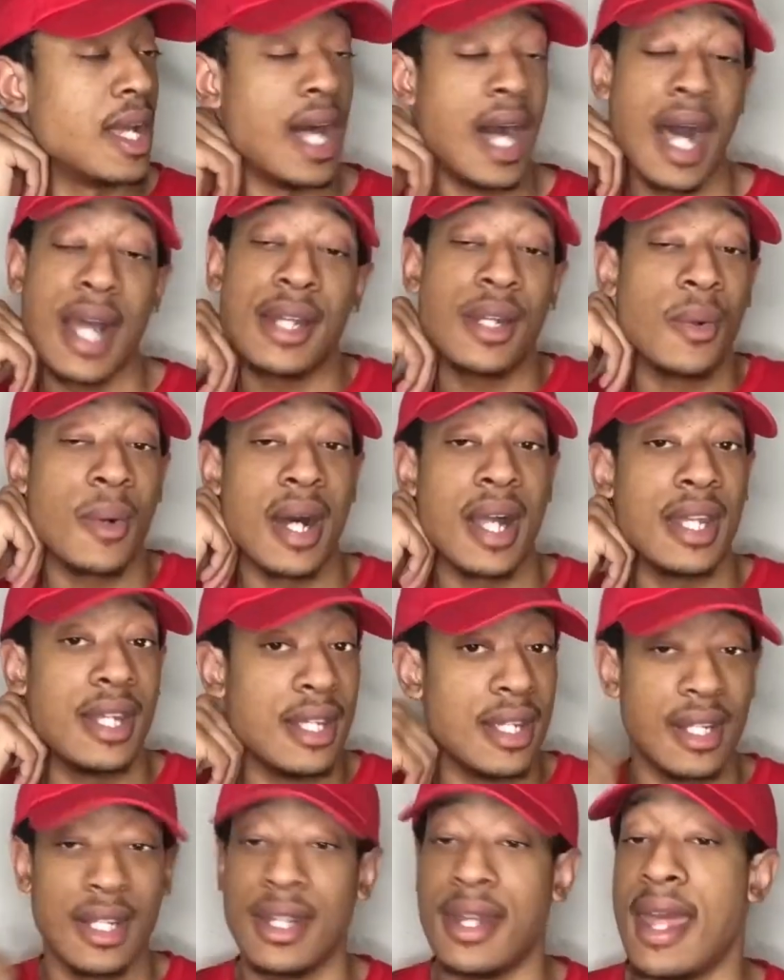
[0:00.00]
I know I
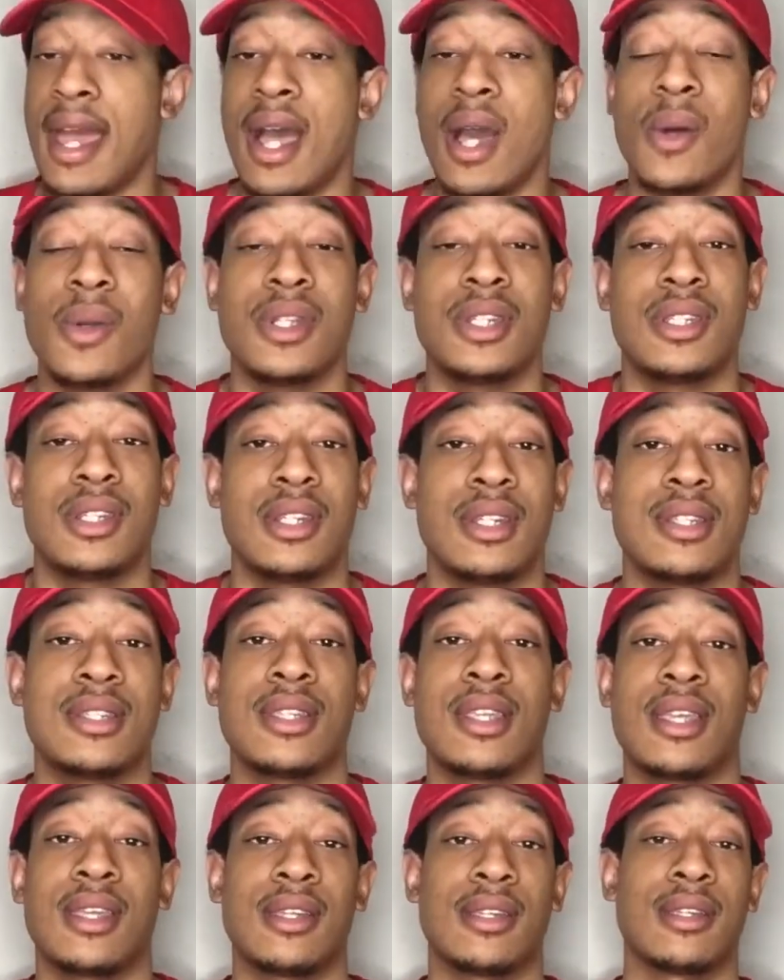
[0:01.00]
did, and now it's just
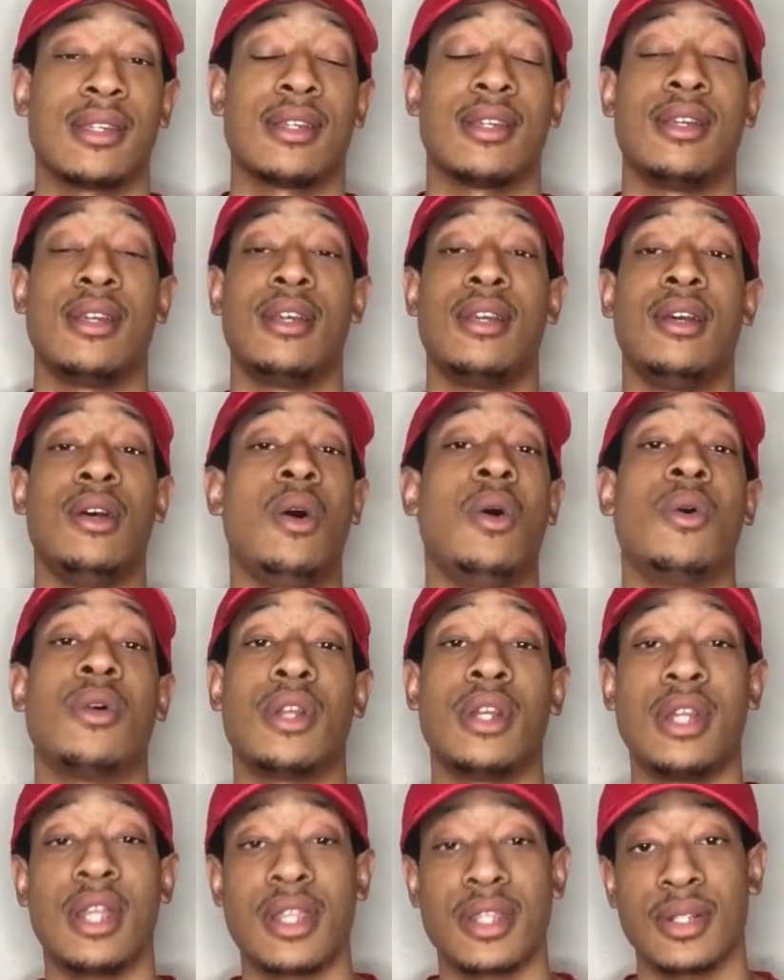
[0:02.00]
like on
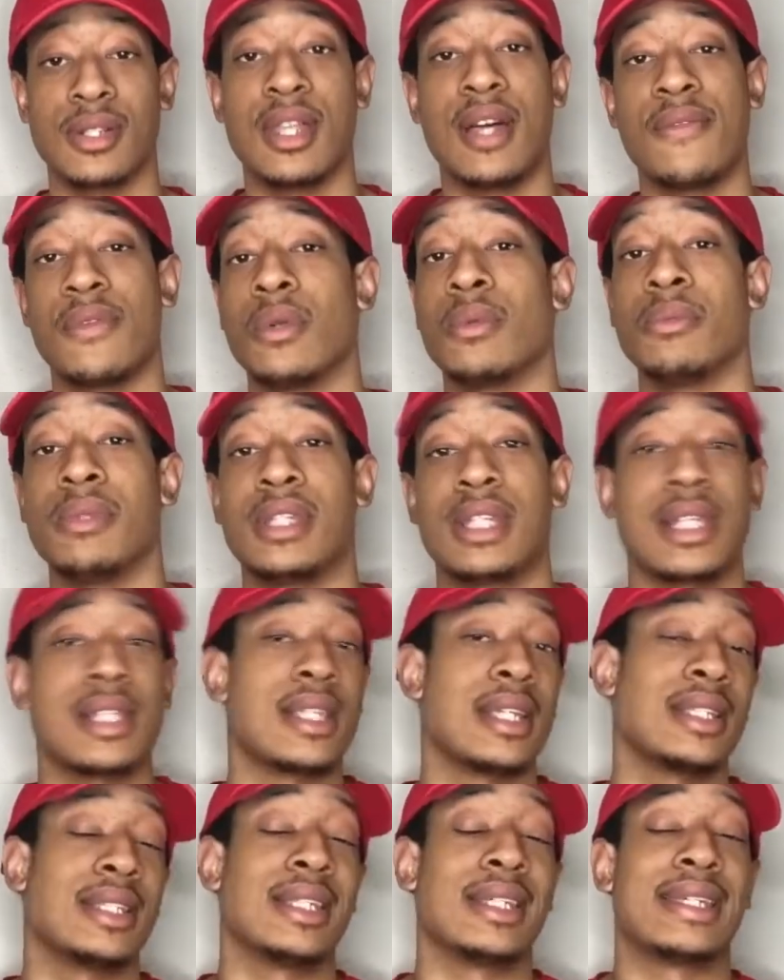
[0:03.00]
another level, because
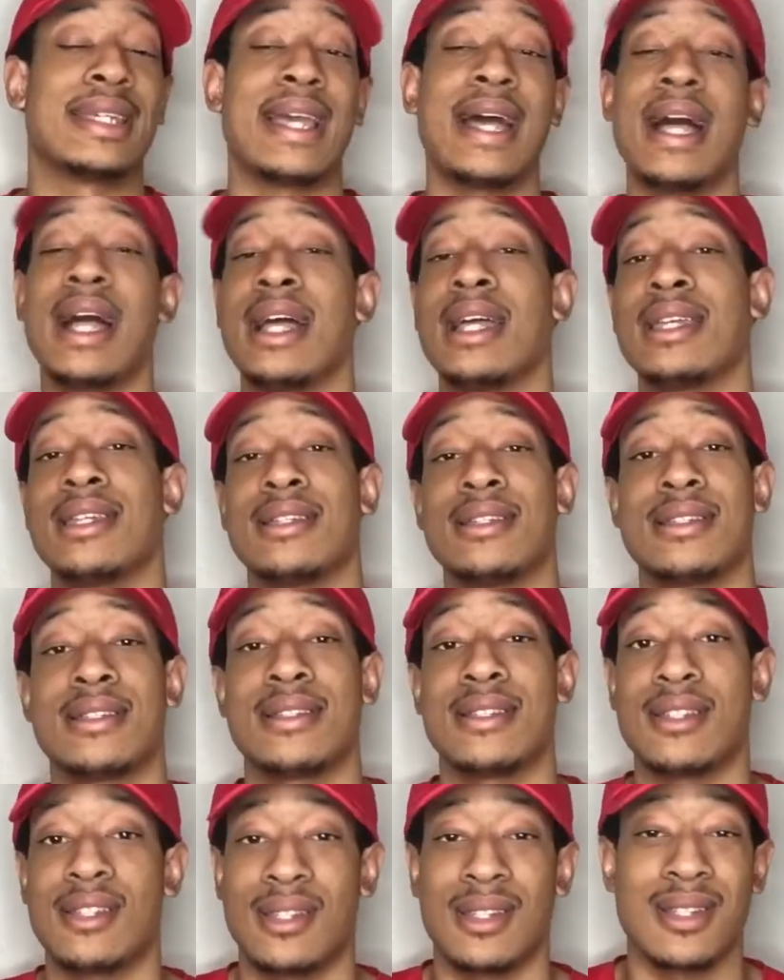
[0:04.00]
like the guy
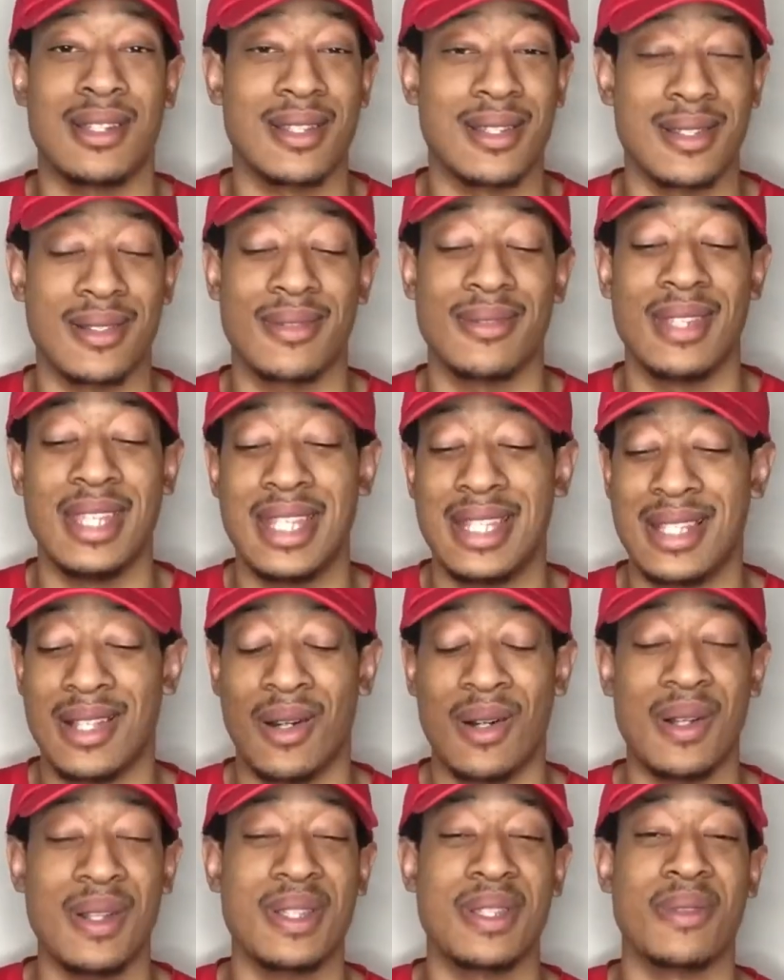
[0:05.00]
is just, he's
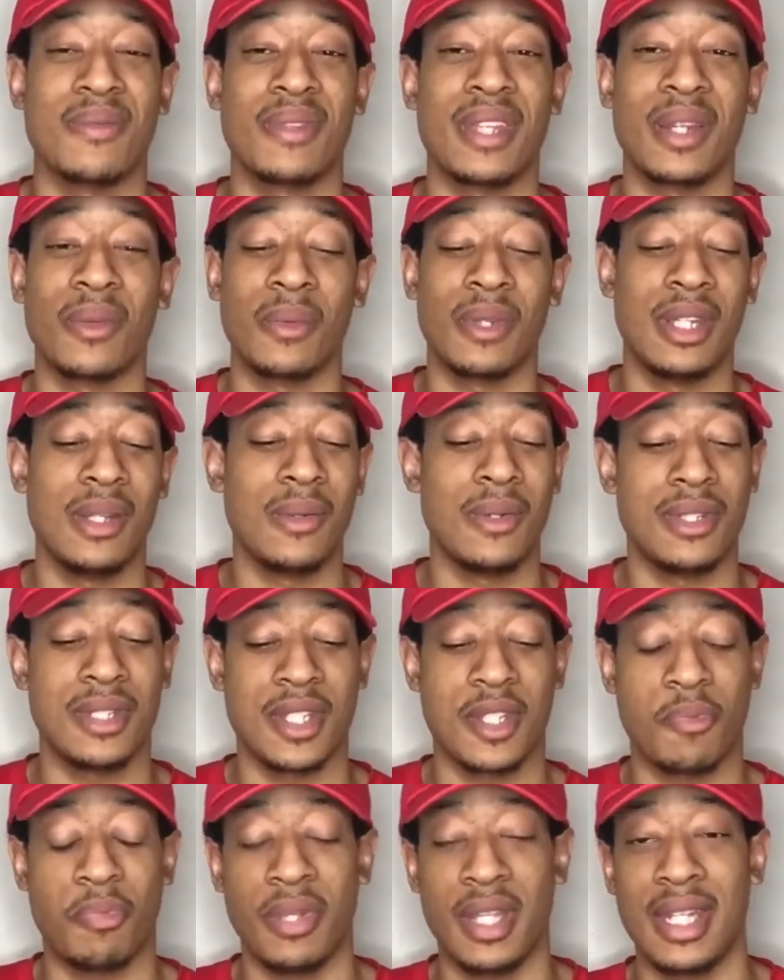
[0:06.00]
awesome. Like when he was
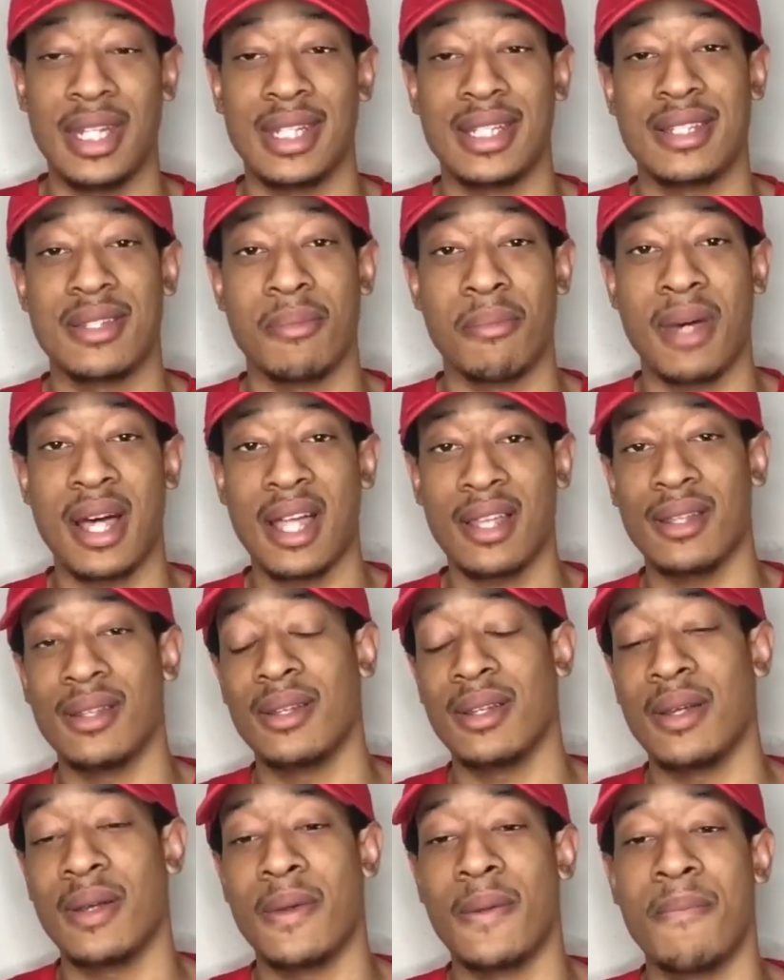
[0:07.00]
explaining to
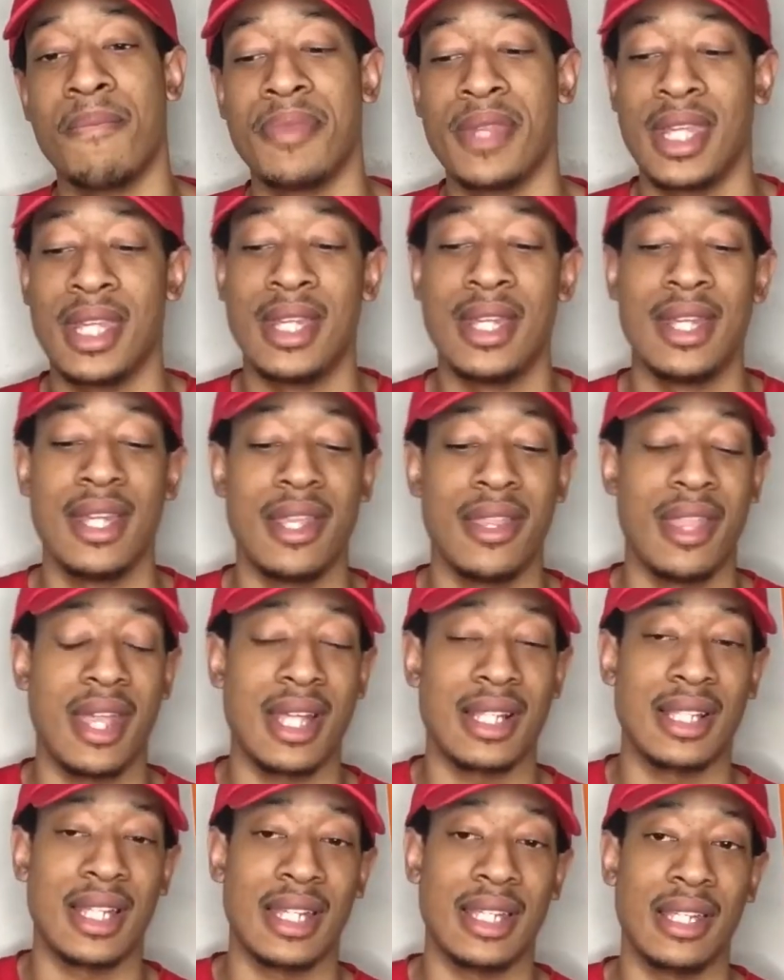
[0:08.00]
Bakugo
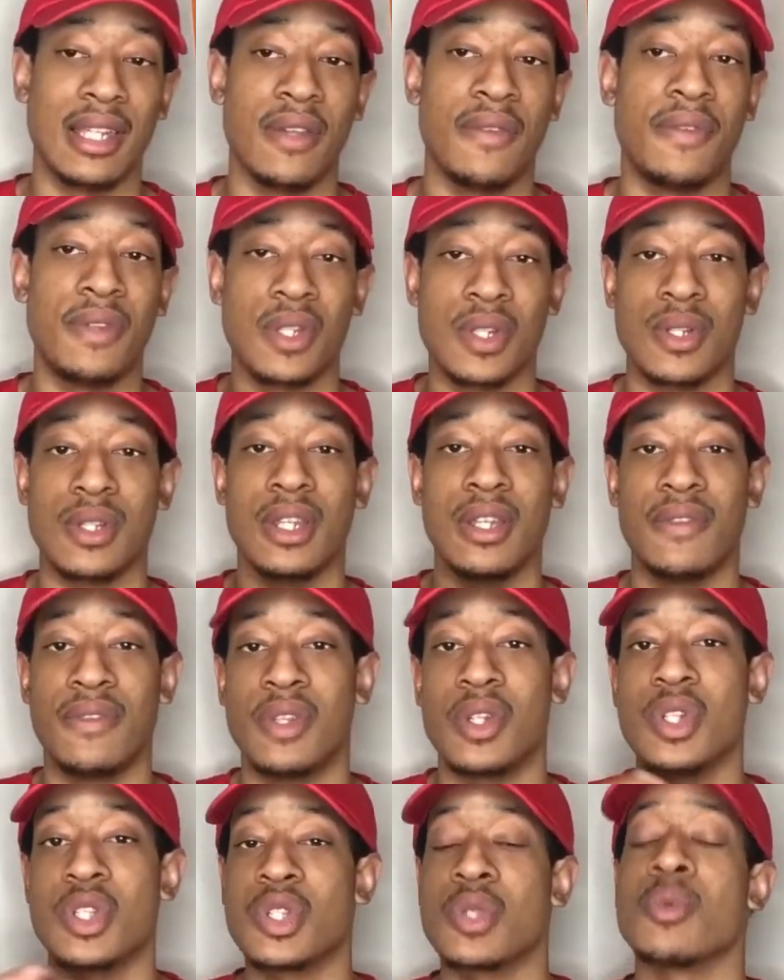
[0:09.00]
that like if
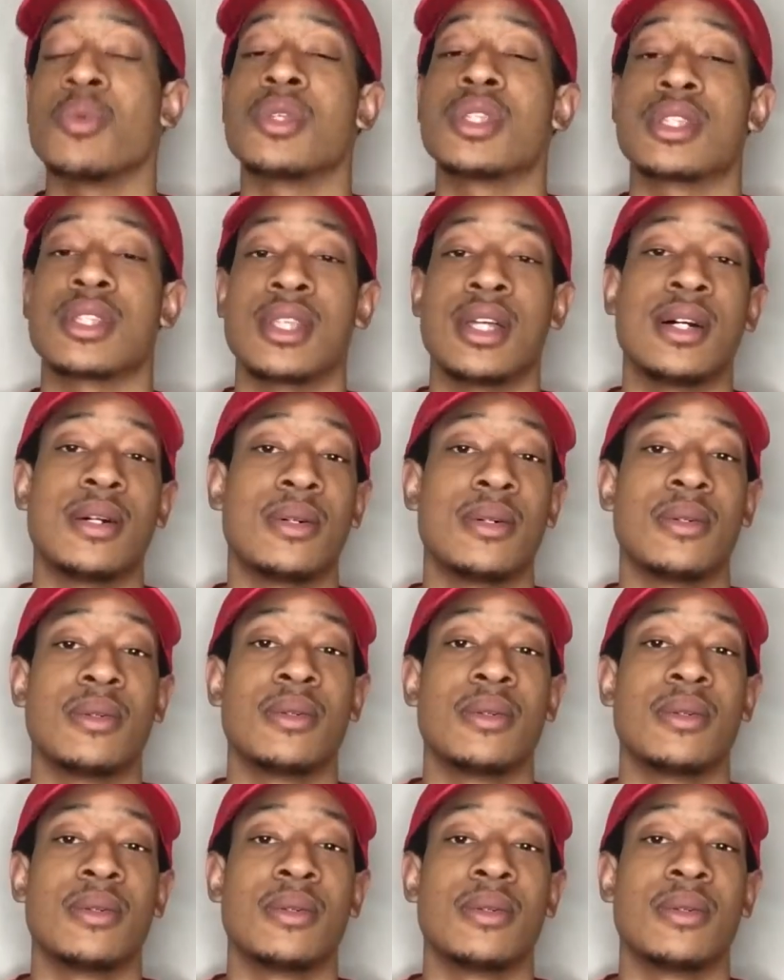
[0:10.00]
you're too slow